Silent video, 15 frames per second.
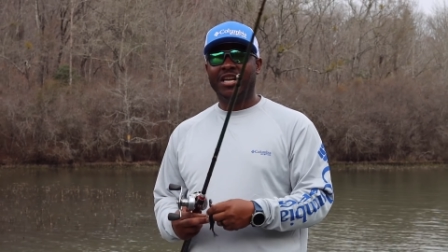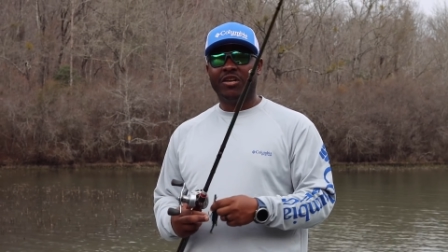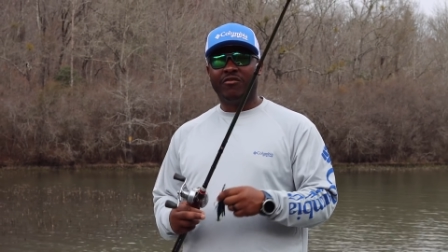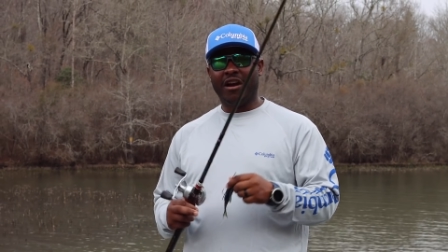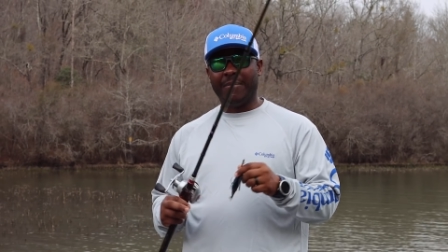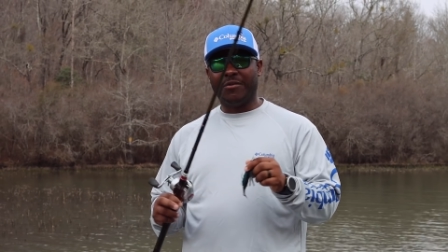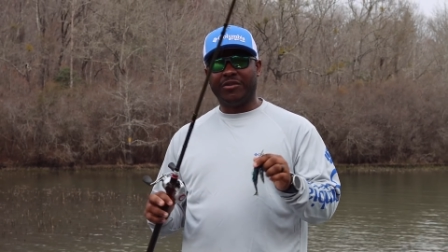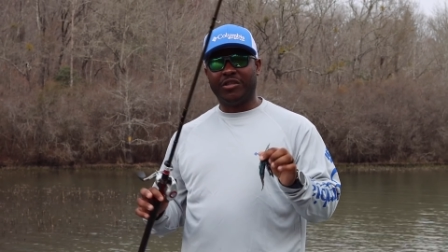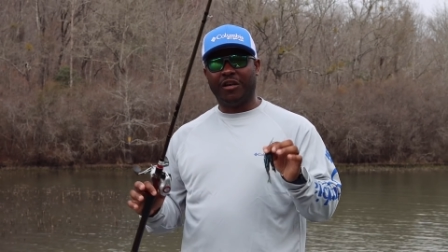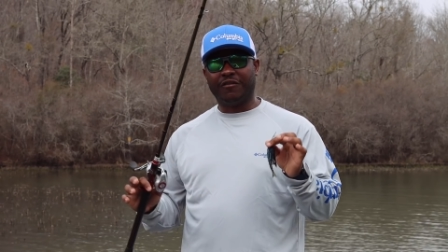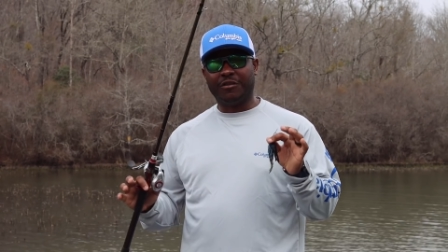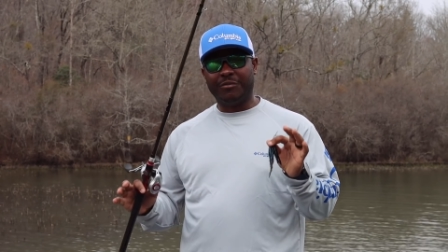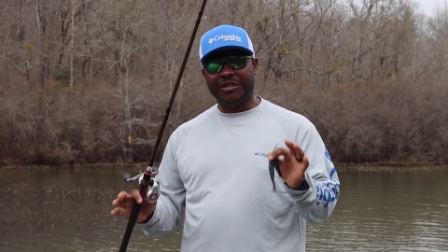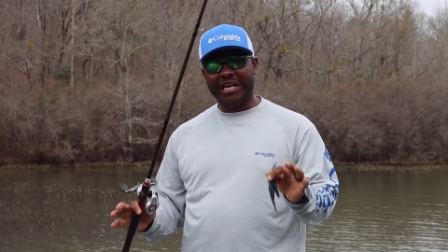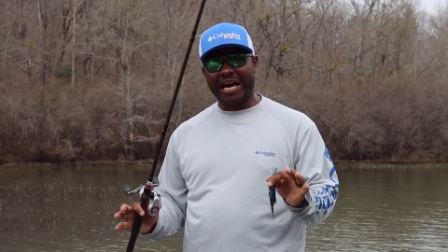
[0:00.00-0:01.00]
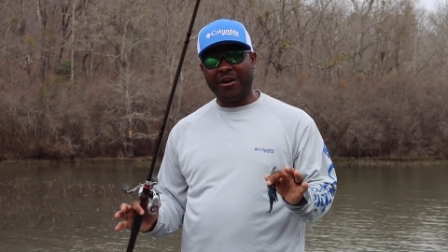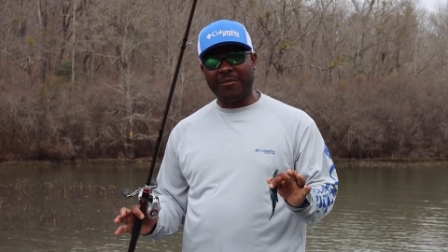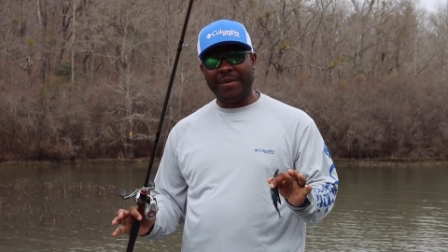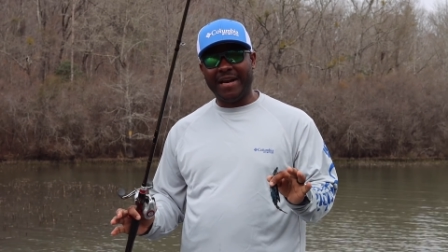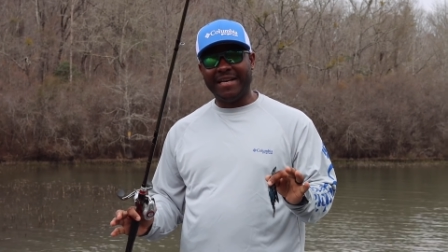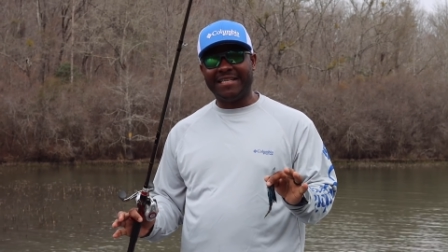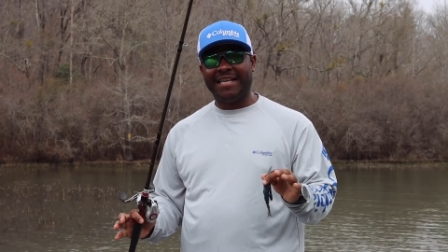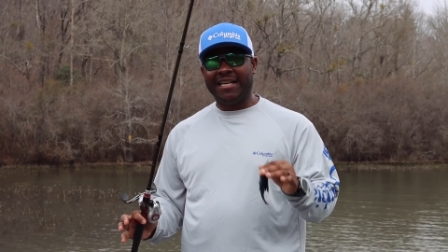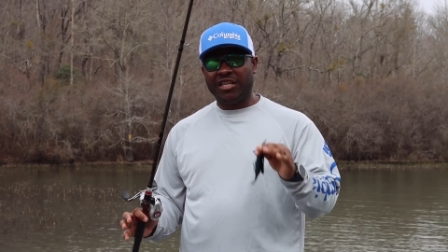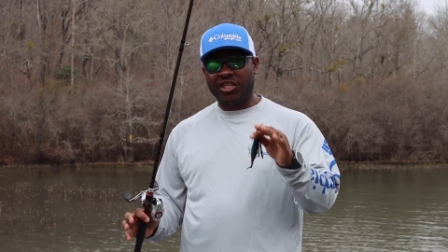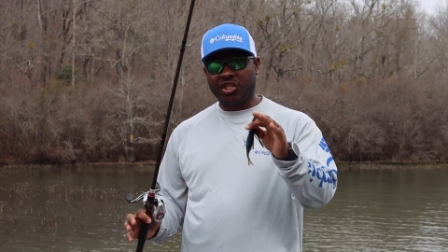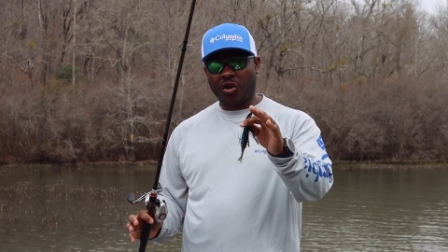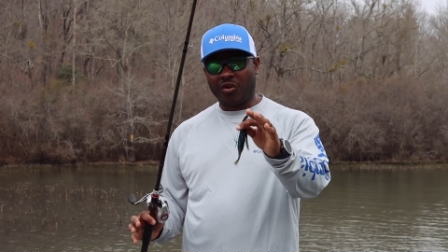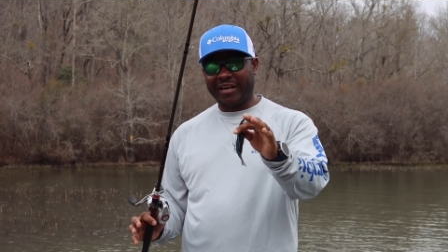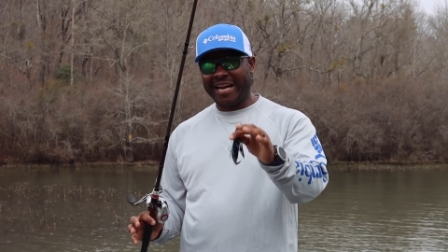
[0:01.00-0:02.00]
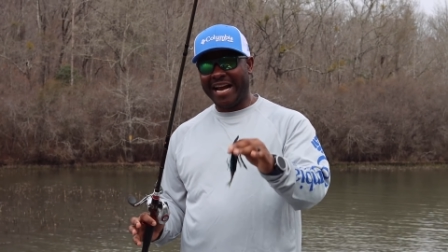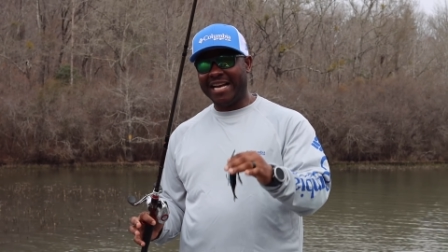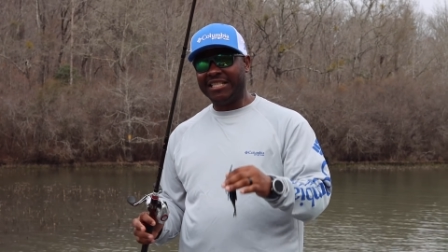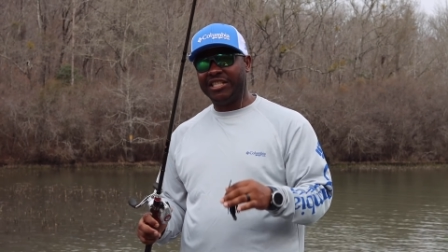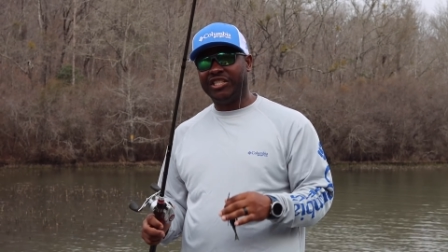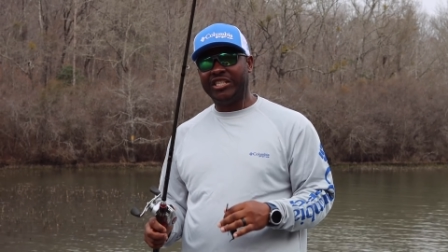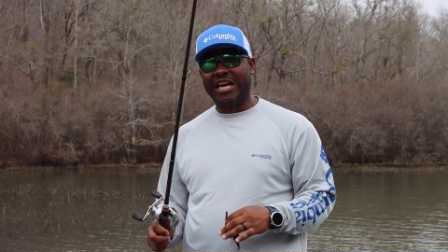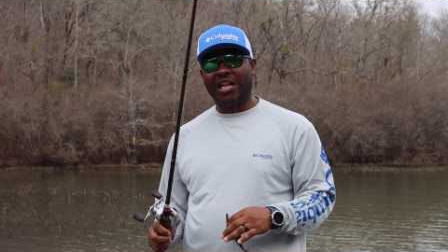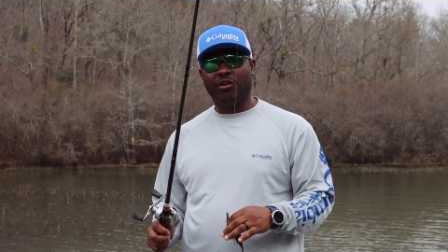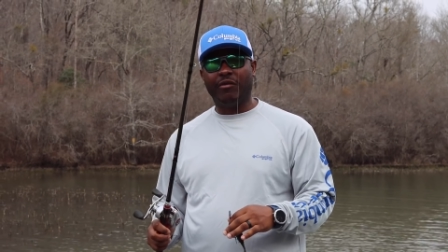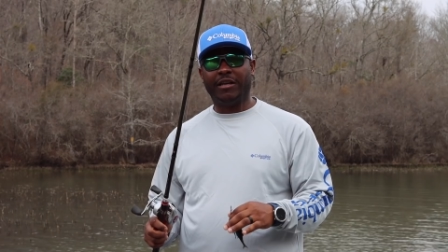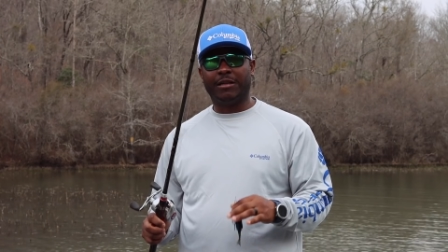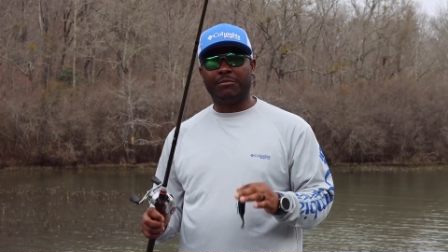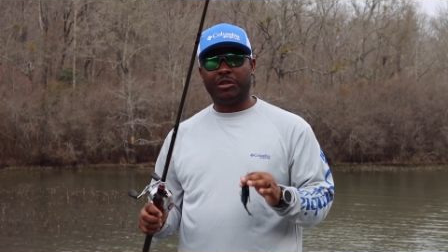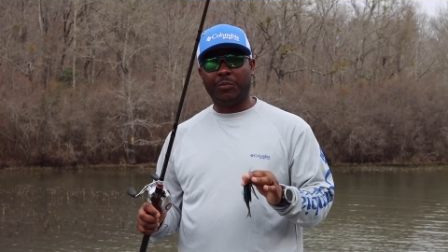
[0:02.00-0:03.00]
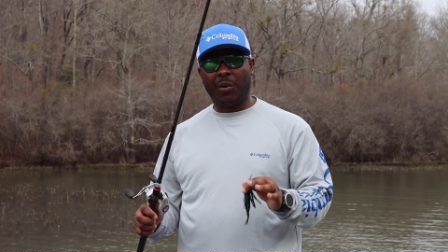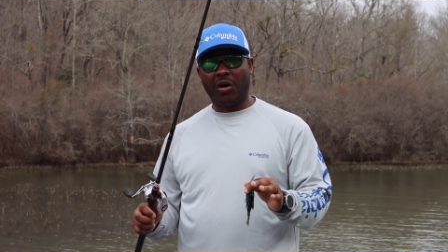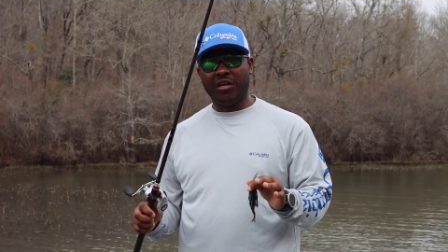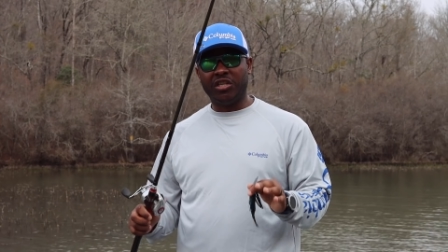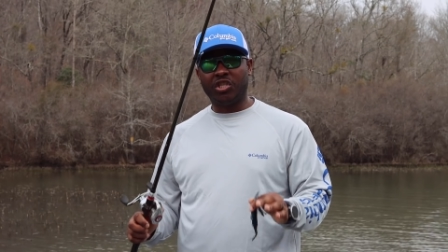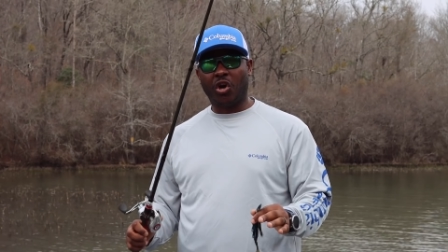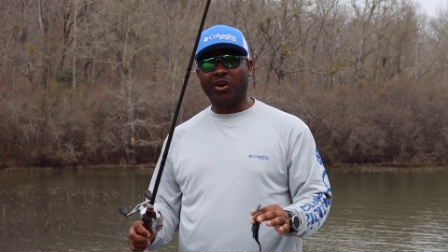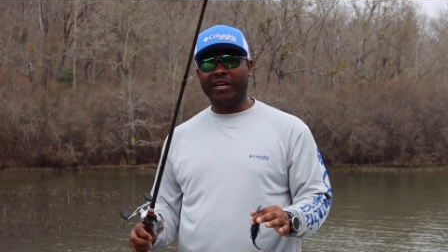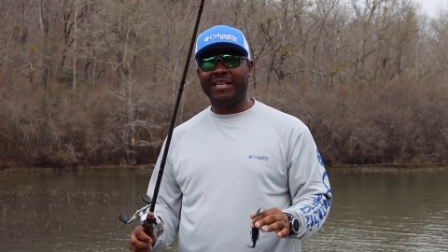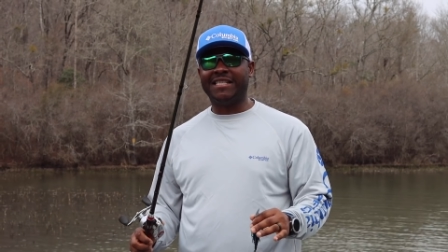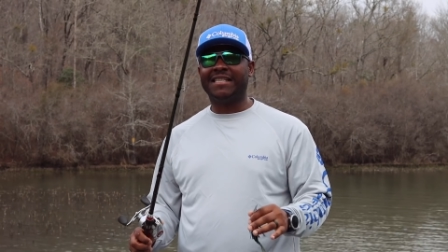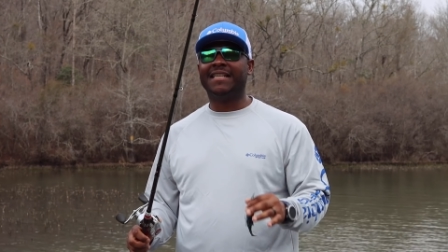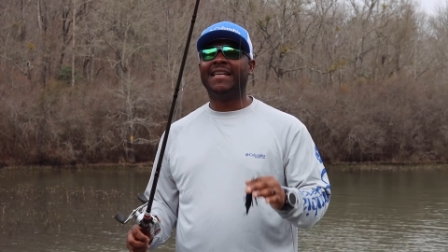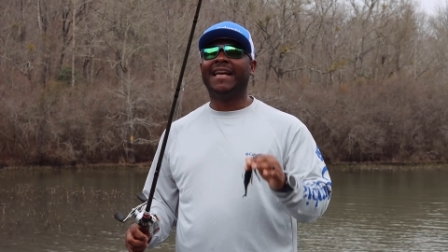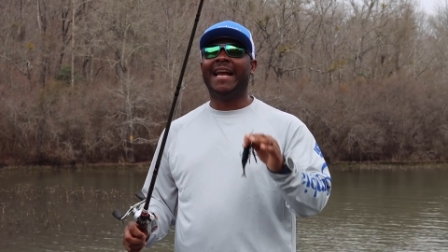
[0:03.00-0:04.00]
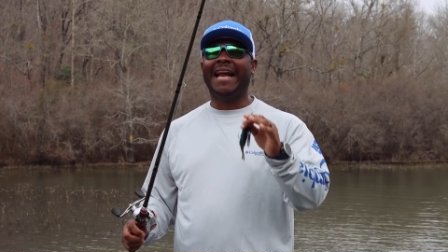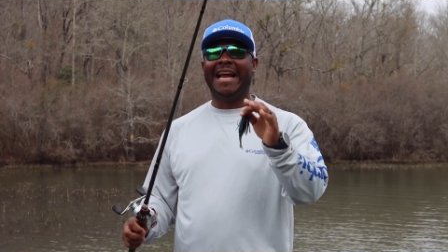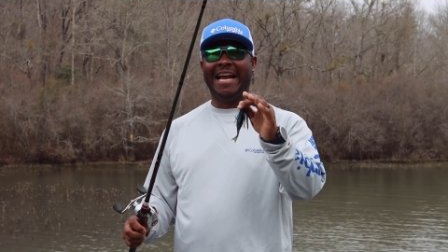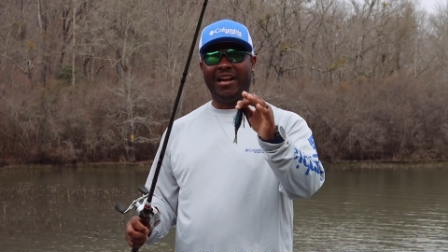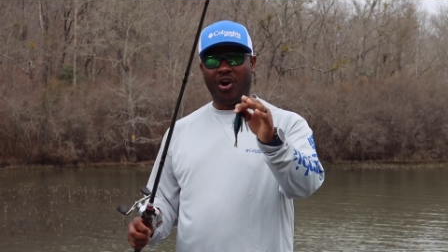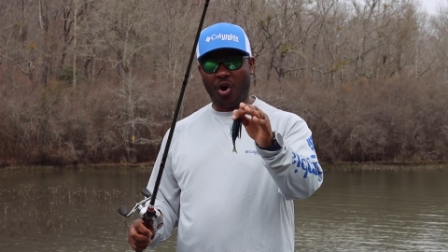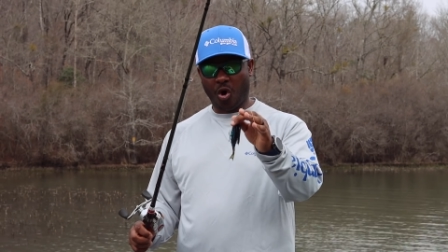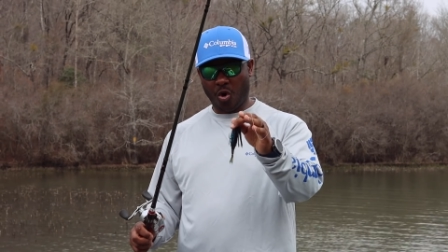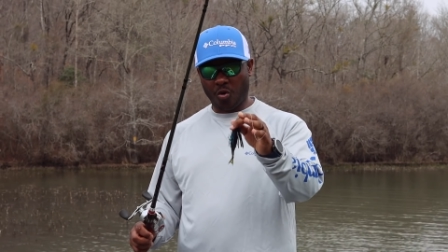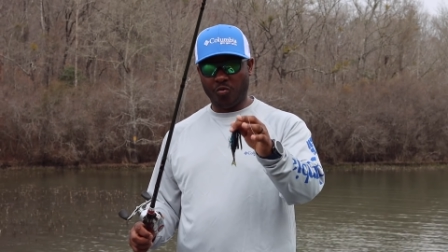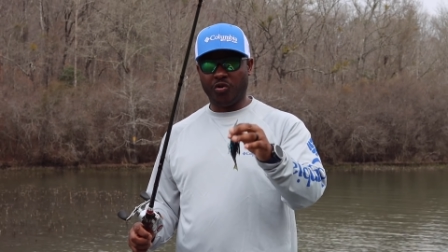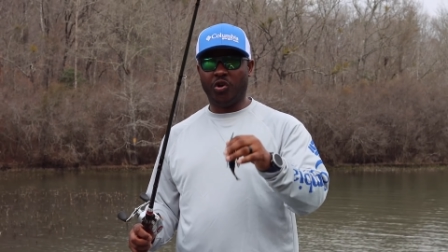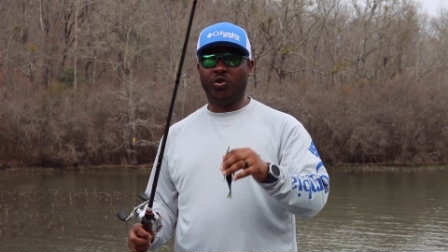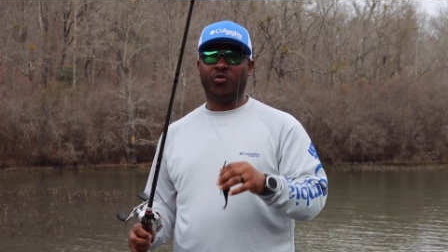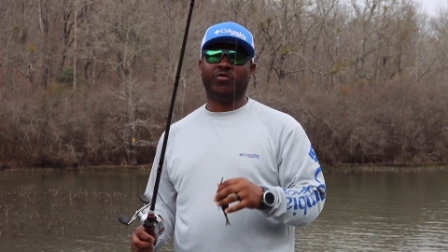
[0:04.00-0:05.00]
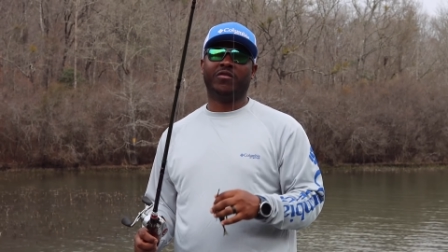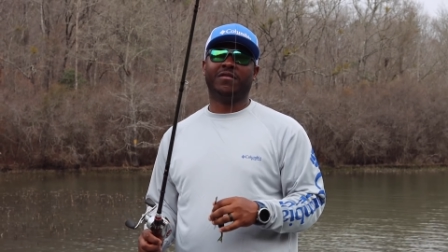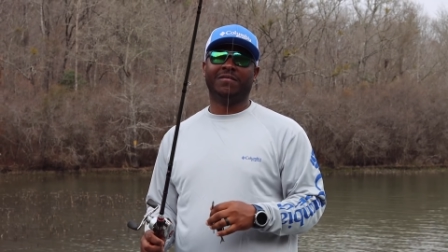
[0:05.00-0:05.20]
grab yourself some chatterbaits, start casting shallow at them spawning targets, and hold on.